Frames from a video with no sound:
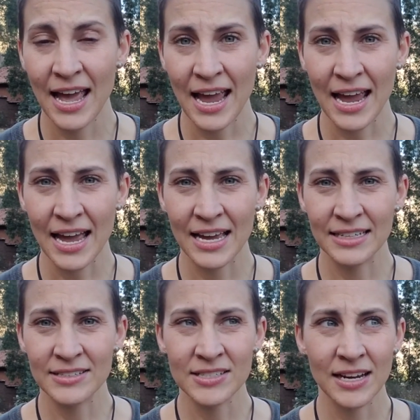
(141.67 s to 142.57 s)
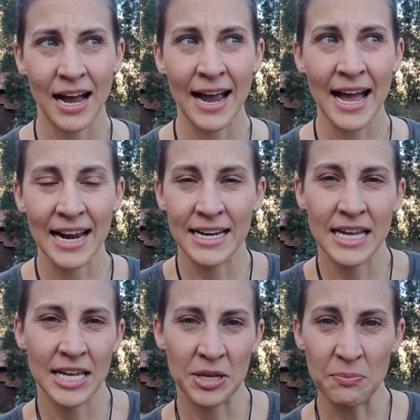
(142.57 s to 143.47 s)
and I had an
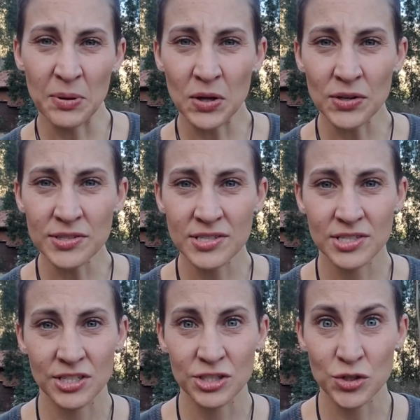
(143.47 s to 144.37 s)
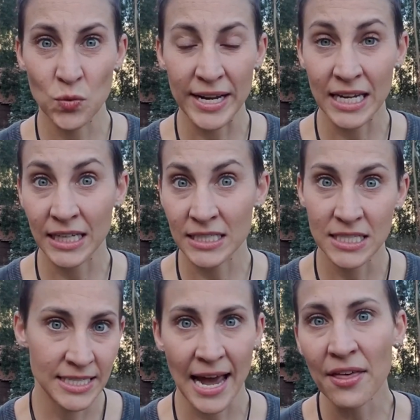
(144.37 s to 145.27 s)
impulse to tweak it
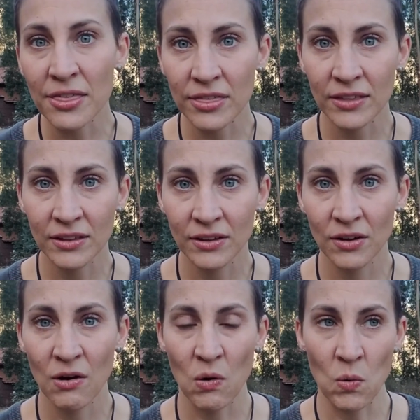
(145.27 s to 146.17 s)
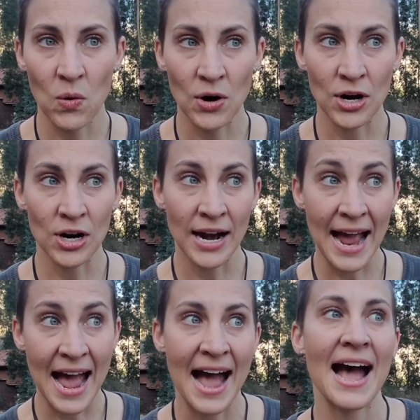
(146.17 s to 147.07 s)
to death or
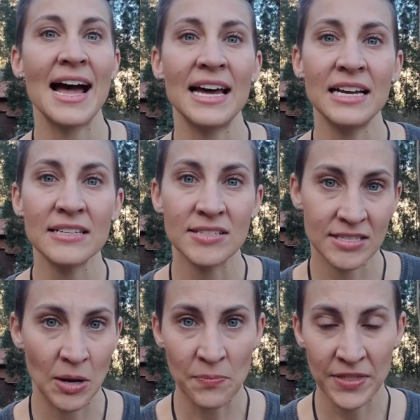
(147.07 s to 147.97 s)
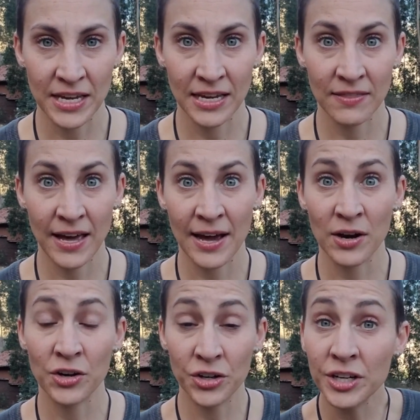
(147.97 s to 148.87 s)
add something that
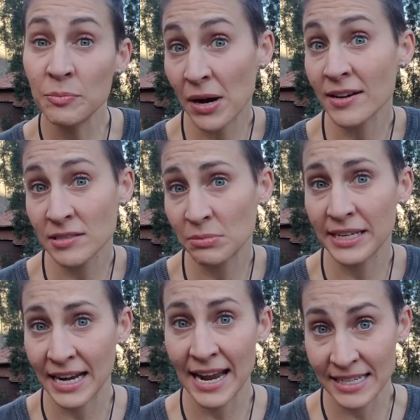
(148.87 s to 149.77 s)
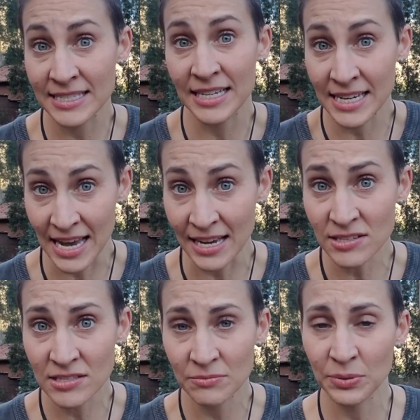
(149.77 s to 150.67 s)
could possibly enhance it,
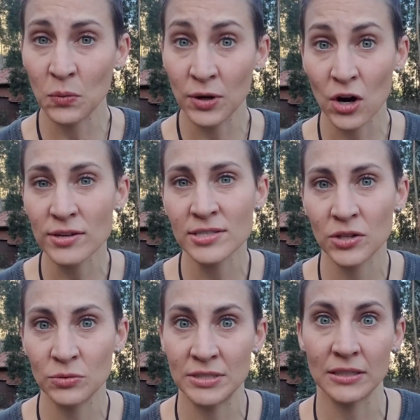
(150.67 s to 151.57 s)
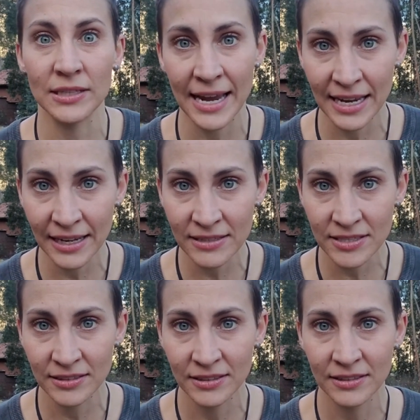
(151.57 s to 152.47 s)
yes, but would also delay it